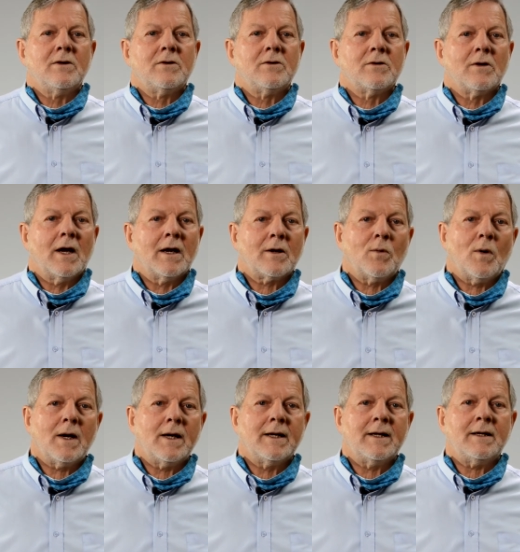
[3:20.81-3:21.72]
to
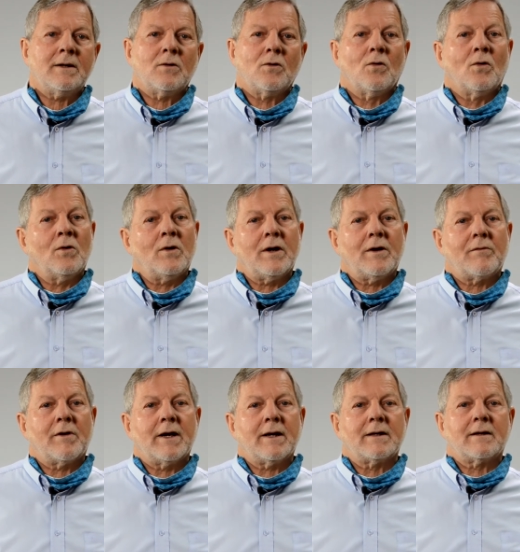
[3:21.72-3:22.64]
acquire or
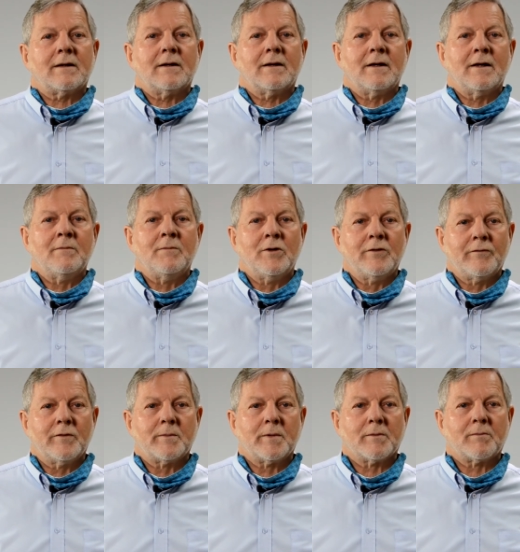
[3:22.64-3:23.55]
erect
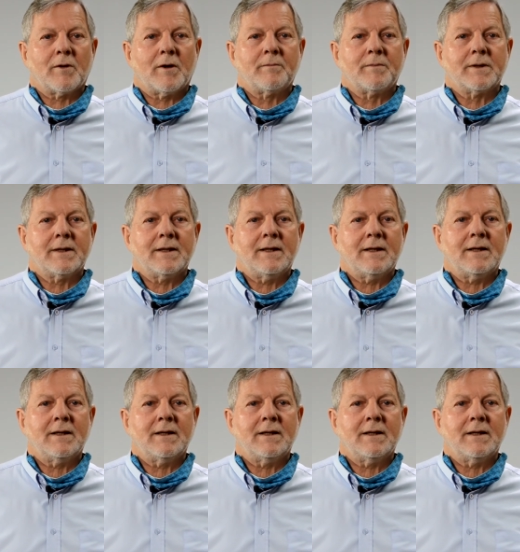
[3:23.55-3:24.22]
immovable property,